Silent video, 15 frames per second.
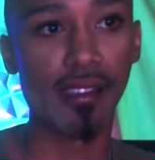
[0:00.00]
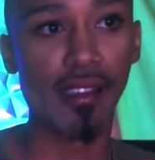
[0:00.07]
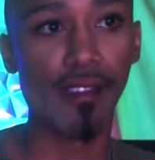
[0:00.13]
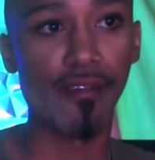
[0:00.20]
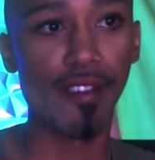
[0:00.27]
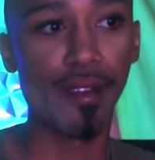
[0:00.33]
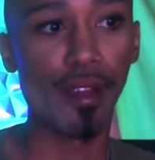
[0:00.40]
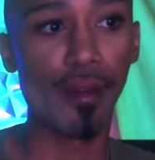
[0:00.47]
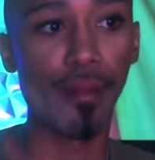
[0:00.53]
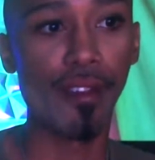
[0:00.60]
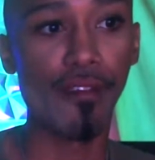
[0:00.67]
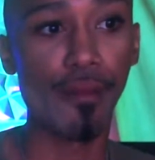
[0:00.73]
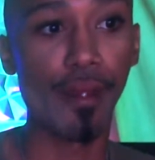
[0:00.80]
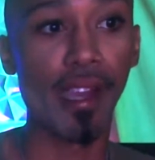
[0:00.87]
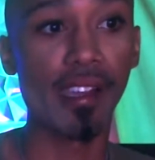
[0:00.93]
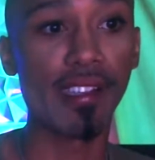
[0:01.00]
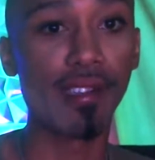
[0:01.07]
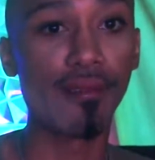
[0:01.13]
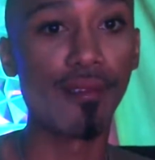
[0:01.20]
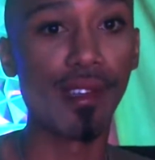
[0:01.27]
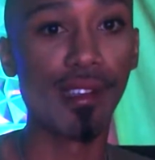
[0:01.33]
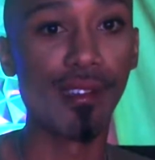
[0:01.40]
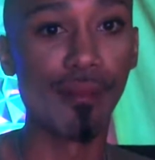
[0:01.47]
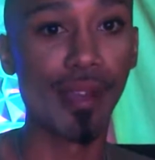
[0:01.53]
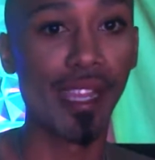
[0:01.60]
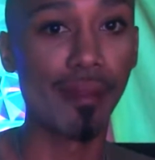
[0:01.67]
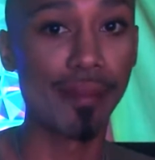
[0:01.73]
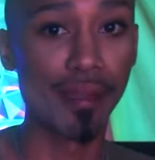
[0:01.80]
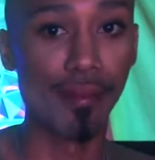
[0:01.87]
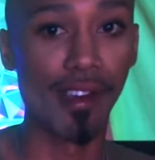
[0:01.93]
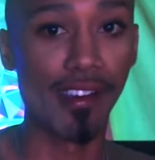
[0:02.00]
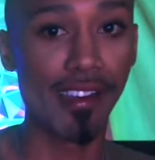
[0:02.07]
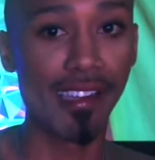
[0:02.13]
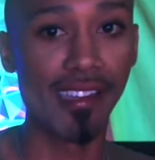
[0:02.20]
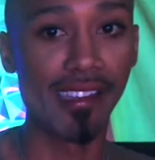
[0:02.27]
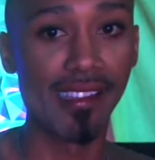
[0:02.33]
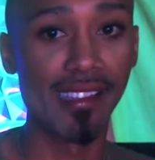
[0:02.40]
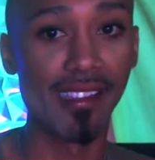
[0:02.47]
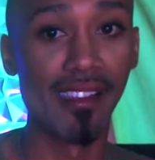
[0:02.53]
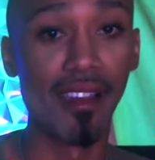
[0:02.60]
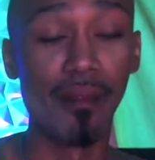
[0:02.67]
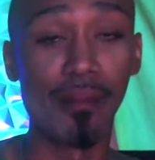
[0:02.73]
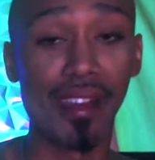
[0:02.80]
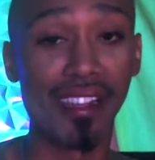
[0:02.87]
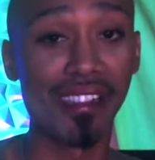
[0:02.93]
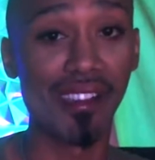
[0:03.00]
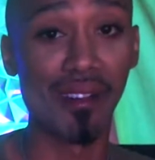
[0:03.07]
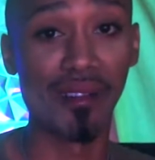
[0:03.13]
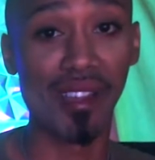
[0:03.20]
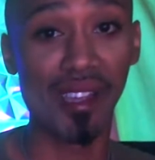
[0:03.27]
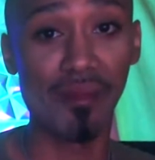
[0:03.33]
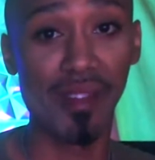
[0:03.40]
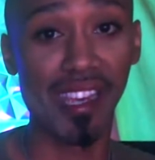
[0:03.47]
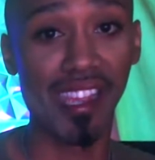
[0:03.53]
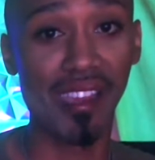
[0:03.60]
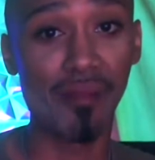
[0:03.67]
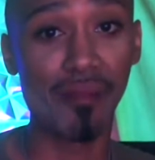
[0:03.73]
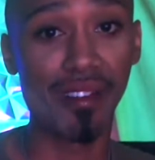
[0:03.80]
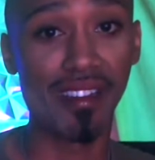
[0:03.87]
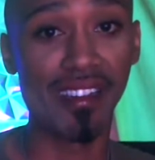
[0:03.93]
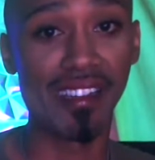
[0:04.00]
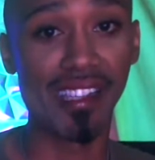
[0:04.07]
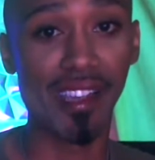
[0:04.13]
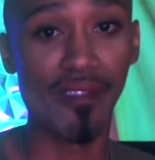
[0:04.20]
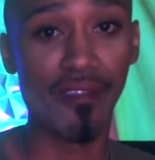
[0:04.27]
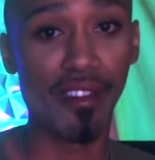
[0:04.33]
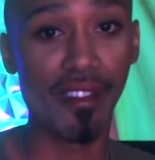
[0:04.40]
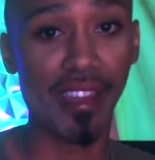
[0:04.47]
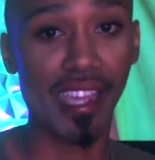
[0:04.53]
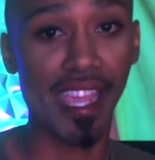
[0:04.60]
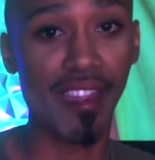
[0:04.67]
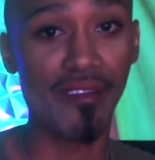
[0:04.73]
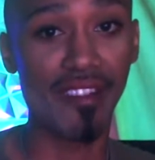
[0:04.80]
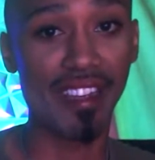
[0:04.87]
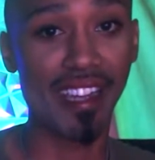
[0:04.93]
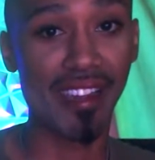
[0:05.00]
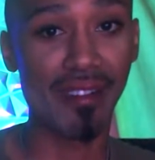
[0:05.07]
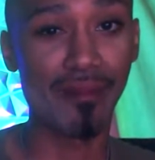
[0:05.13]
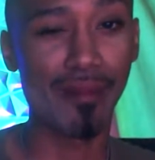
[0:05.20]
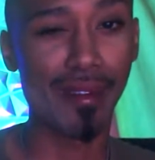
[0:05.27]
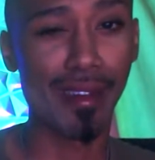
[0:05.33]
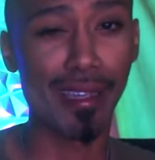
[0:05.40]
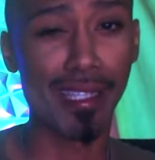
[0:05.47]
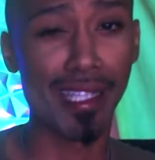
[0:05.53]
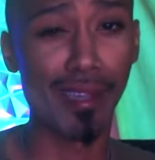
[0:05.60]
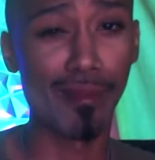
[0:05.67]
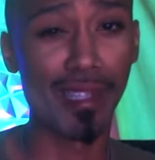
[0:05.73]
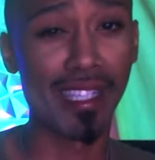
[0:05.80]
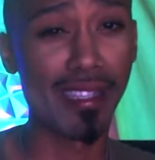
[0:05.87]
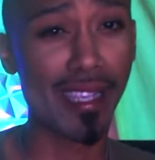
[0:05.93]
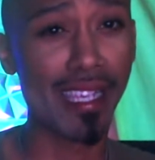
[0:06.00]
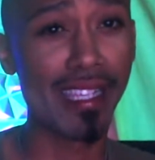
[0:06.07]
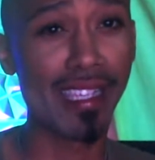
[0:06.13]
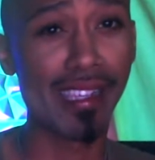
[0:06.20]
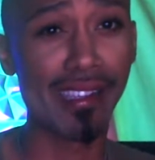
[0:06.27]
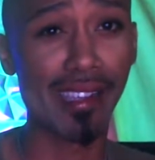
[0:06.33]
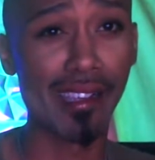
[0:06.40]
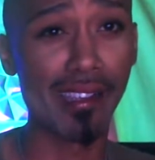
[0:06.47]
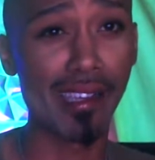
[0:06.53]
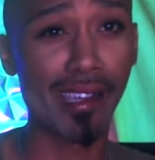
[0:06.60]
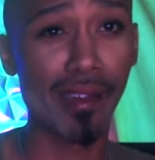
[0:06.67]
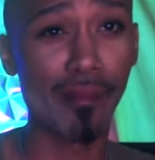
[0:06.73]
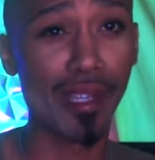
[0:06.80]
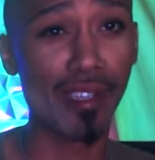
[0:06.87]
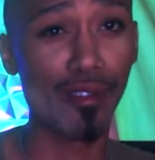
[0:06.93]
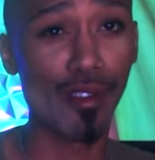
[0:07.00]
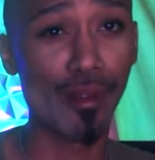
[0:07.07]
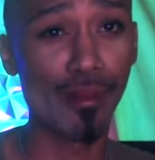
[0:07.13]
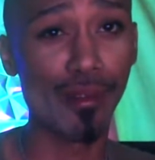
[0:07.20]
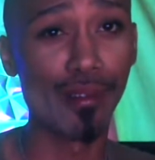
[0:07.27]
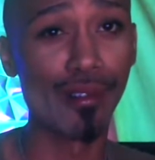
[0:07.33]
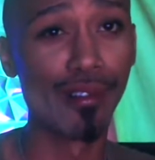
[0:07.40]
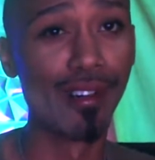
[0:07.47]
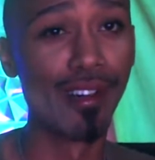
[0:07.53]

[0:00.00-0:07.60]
If you know me from high school, you know my name's Marcus, but I don't like my name because I feel like every time someone says it, it sounds like I'm in trouble.